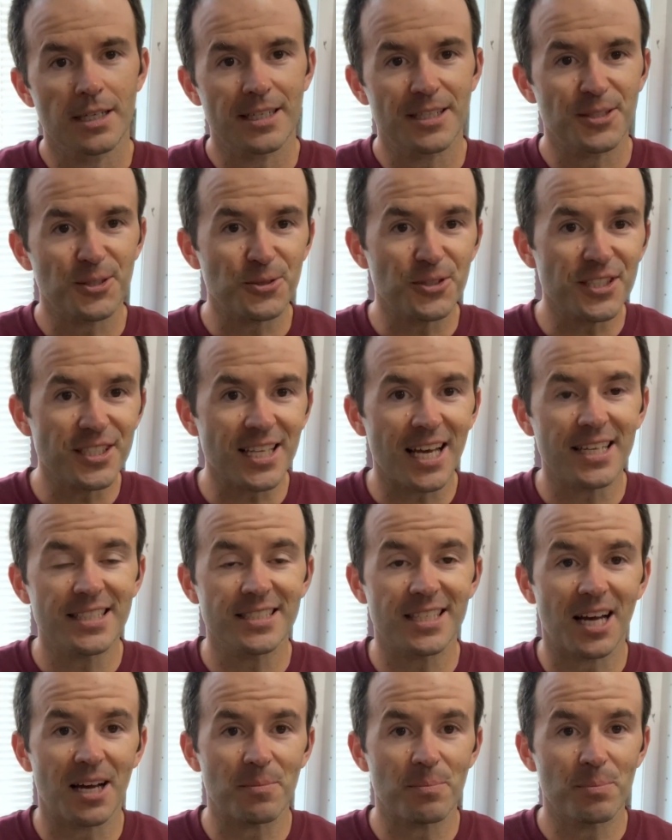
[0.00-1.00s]
So she signs
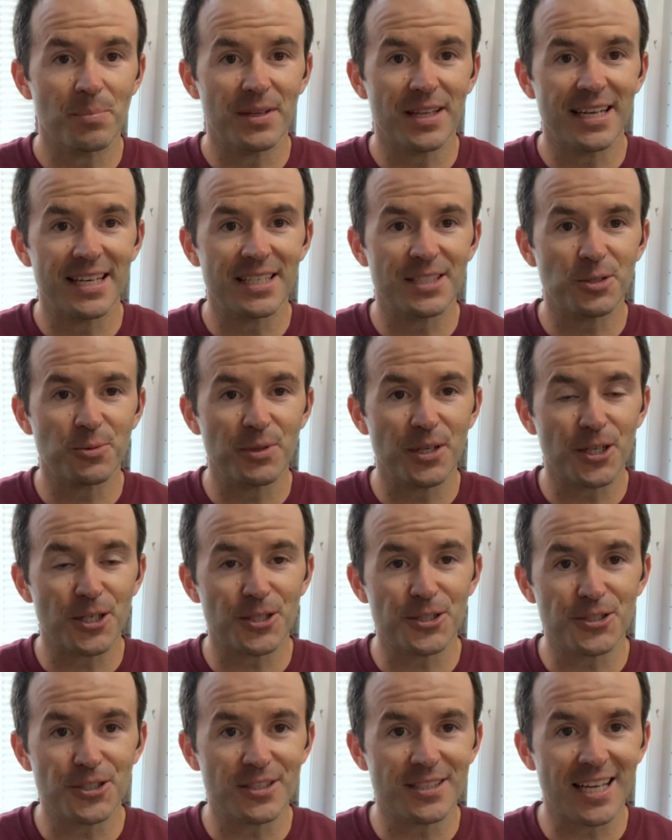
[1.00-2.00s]
up, but then it's
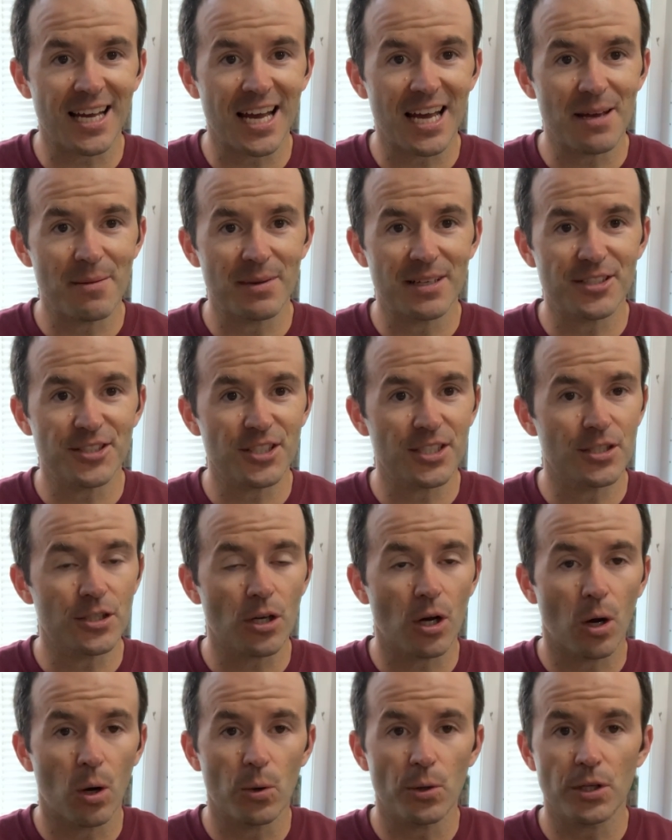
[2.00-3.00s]
rehearsal time and she
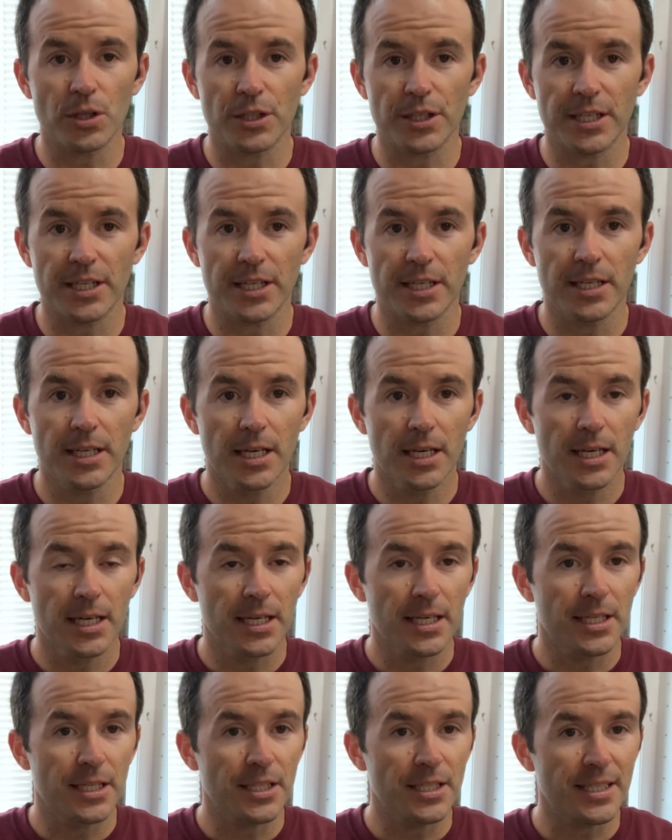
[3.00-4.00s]
totally
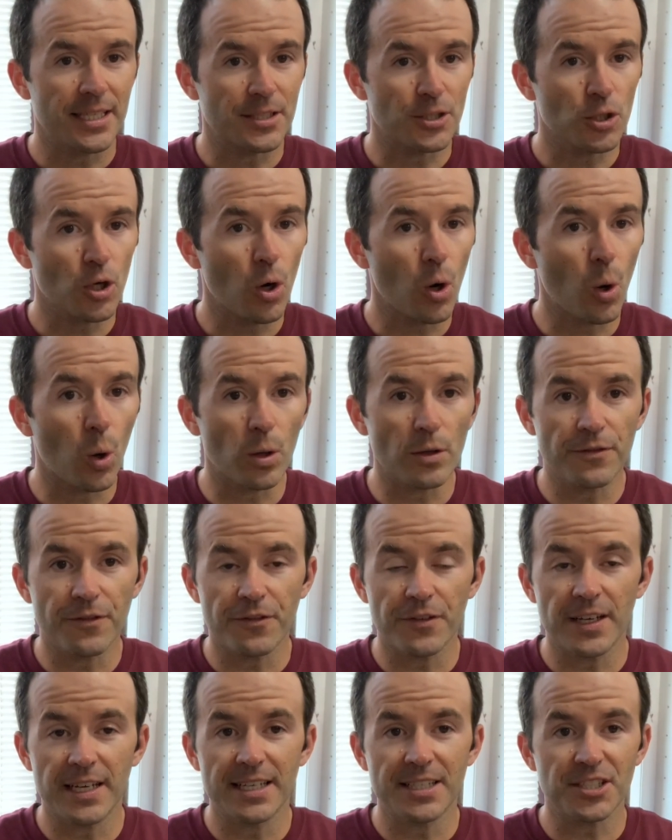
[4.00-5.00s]
gets cold
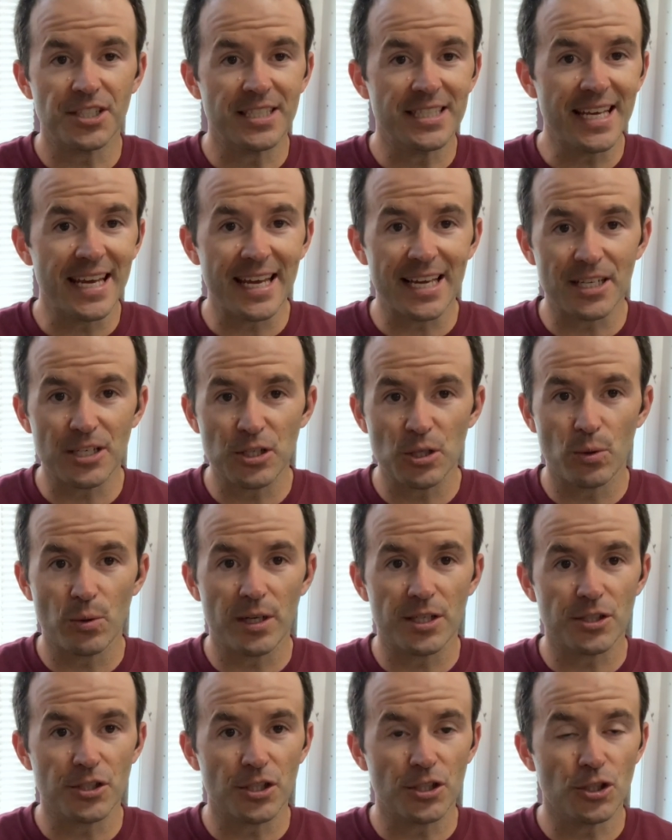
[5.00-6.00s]
feet. She can't do
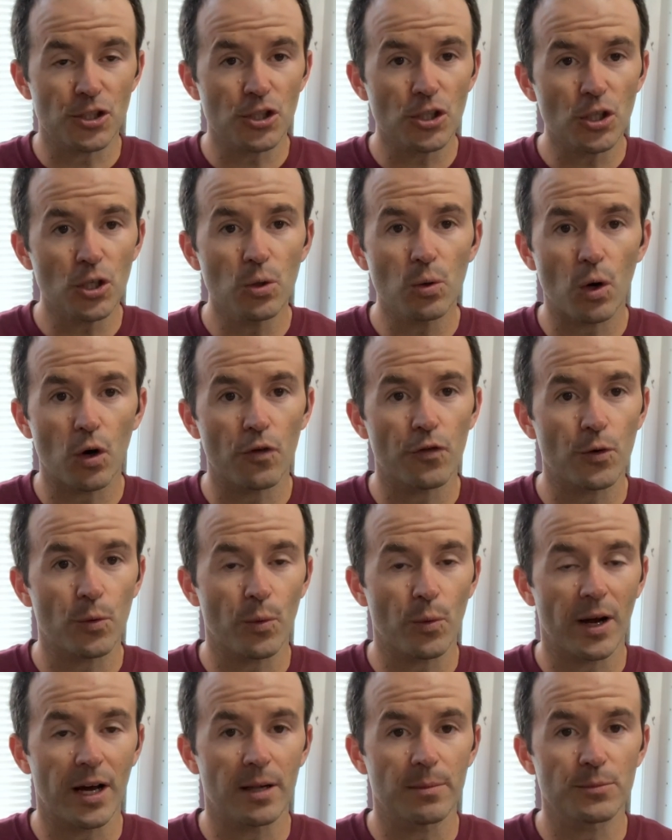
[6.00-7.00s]
it. She's too
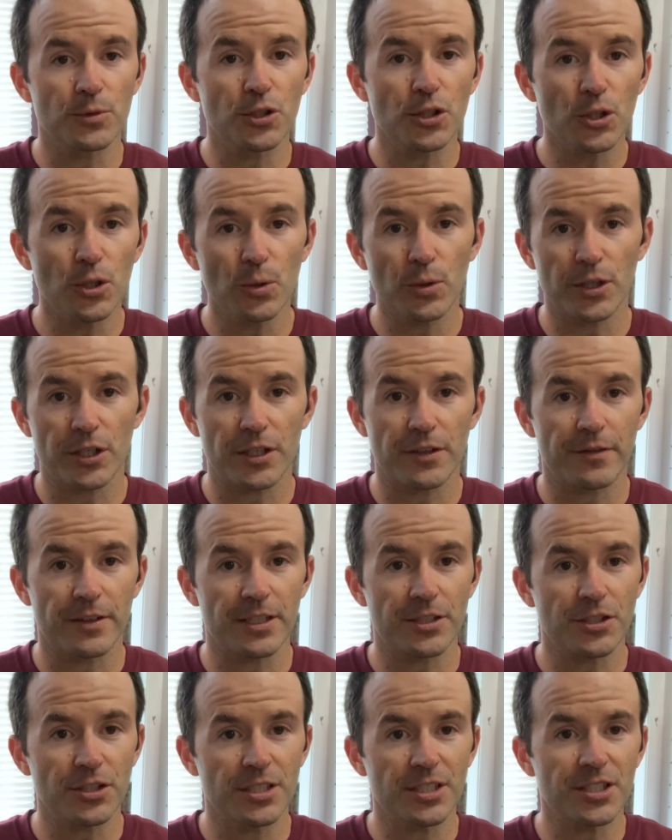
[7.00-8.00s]
overwhelmed, too nervous.
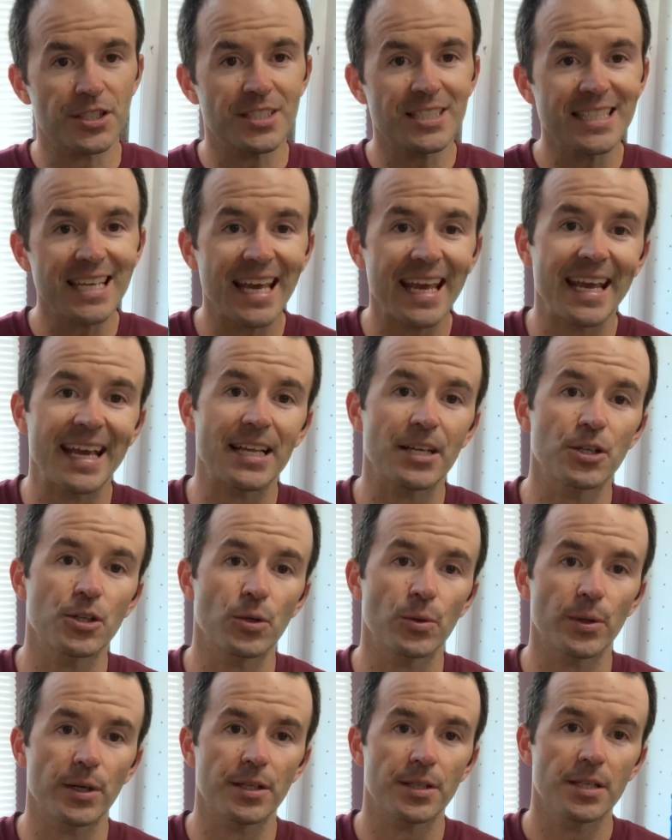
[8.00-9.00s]
She just can't
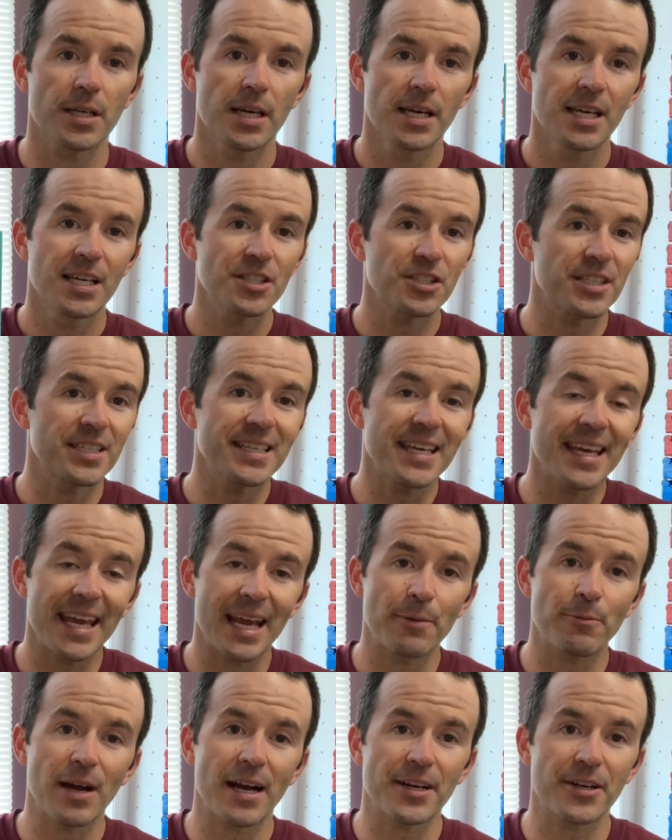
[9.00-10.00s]
do it. She can't
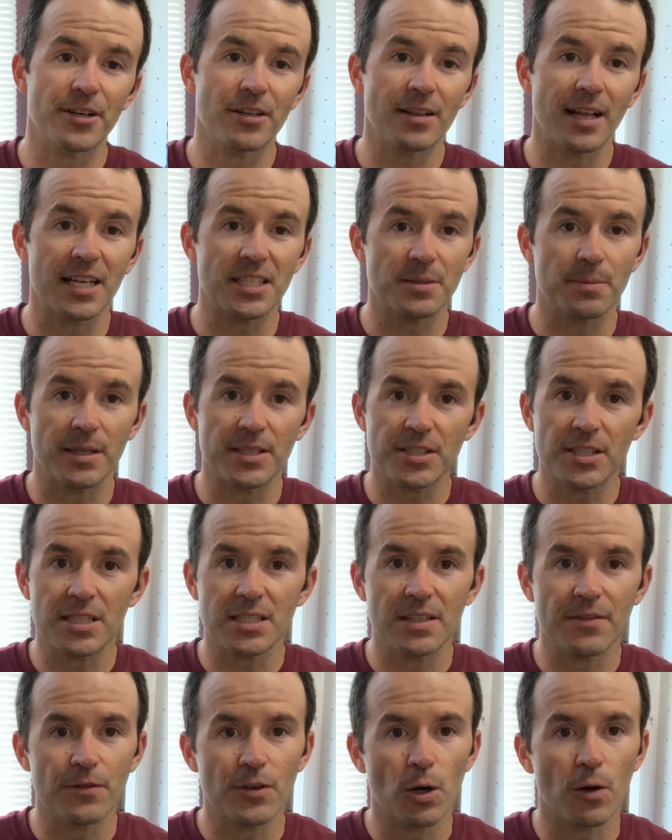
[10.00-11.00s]
rock her classmates. She doesn't
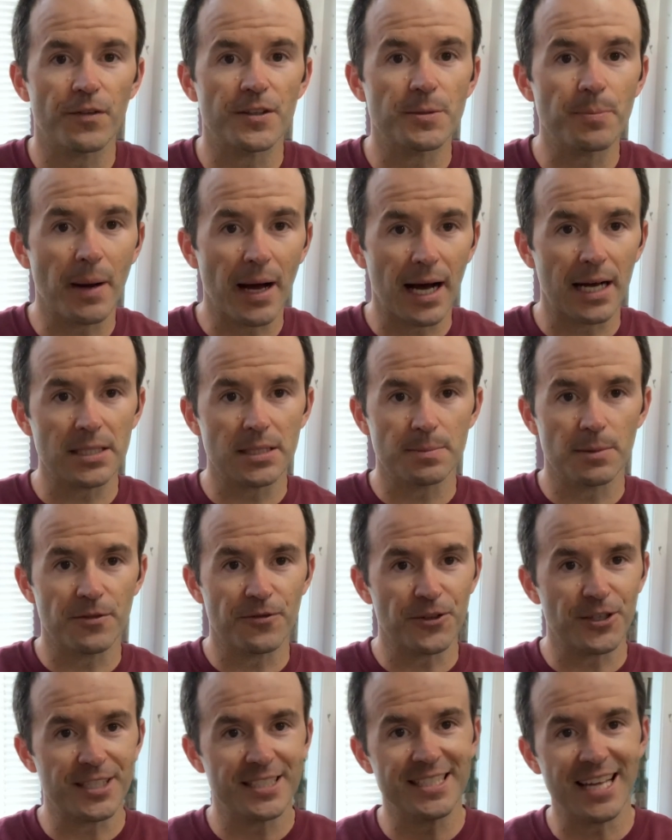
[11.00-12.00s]
even know if it's possible
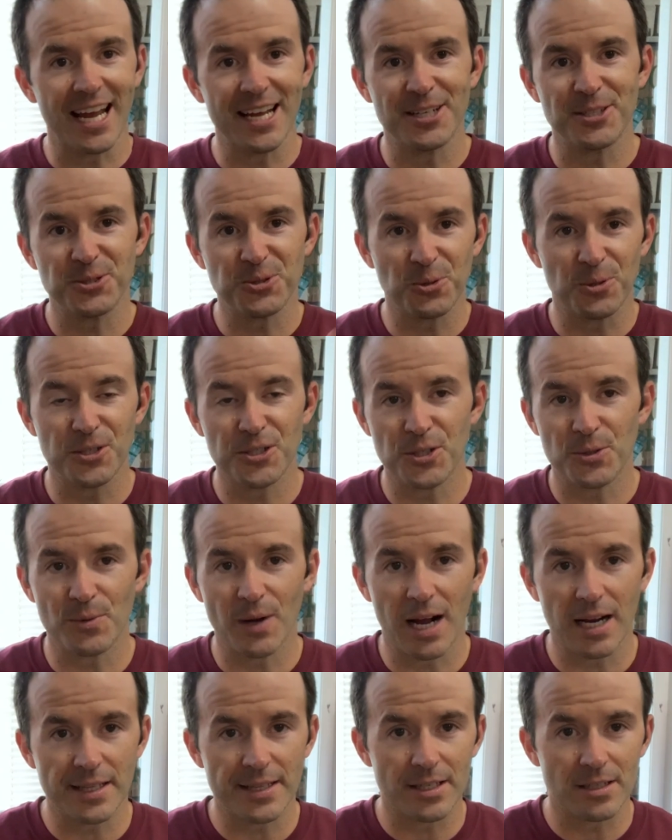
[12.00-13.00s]
for a dinosaur to
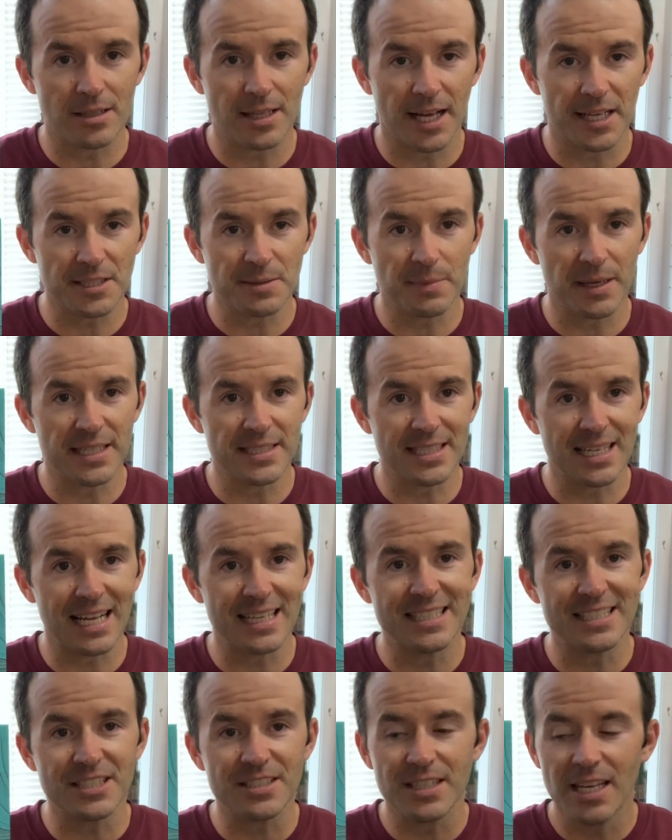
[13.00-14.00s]
rock their classmates. And I
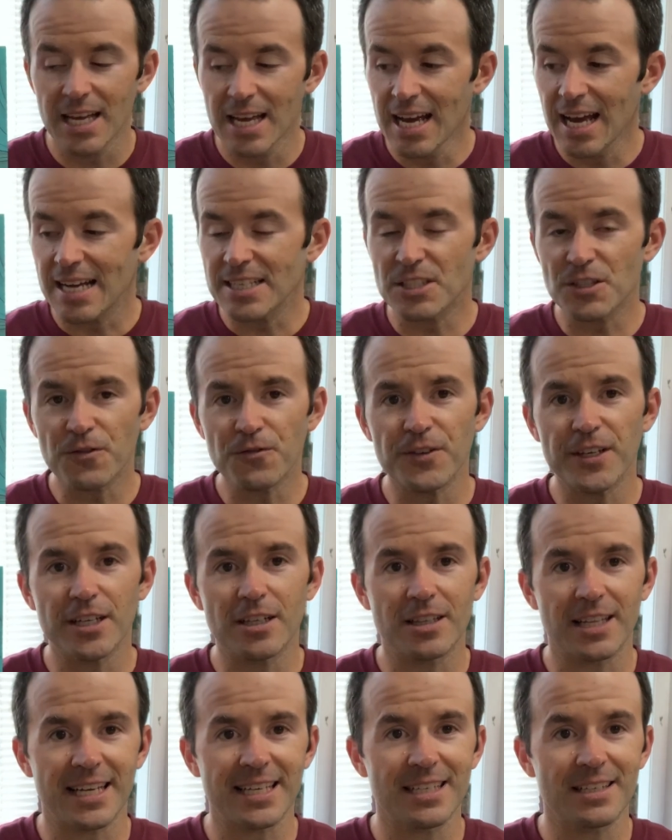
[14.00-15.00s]
just feel
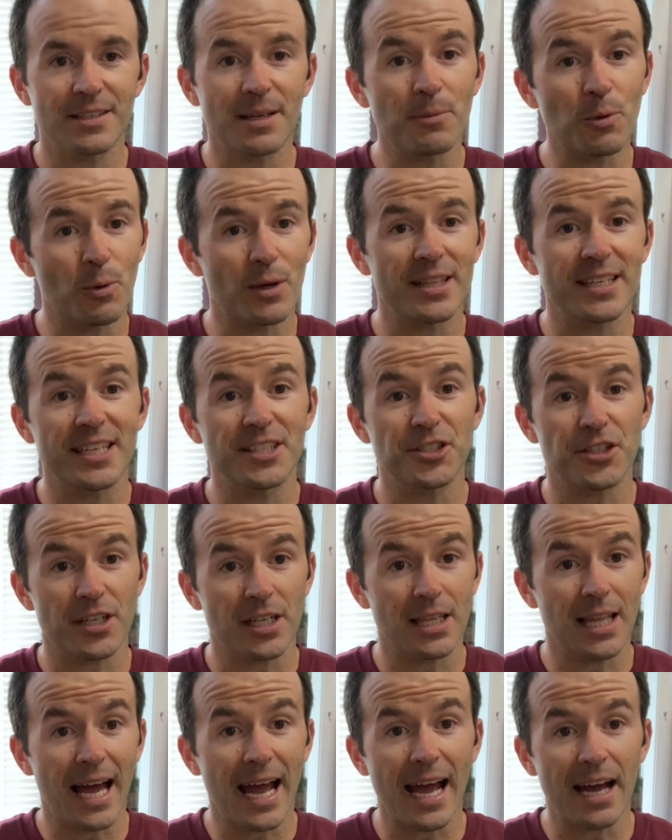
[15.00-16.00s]
like, number one, the kids are gonna
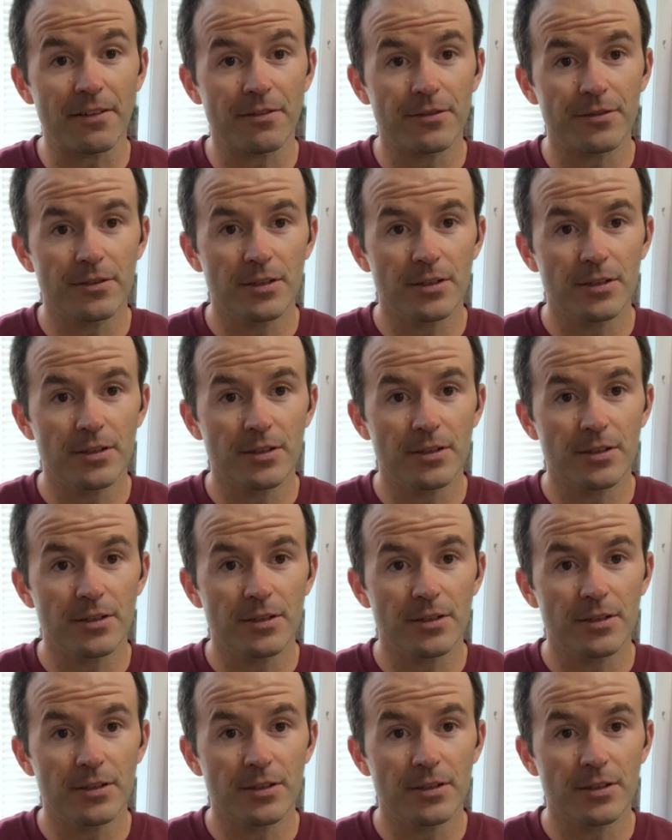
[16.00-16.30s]
laugh.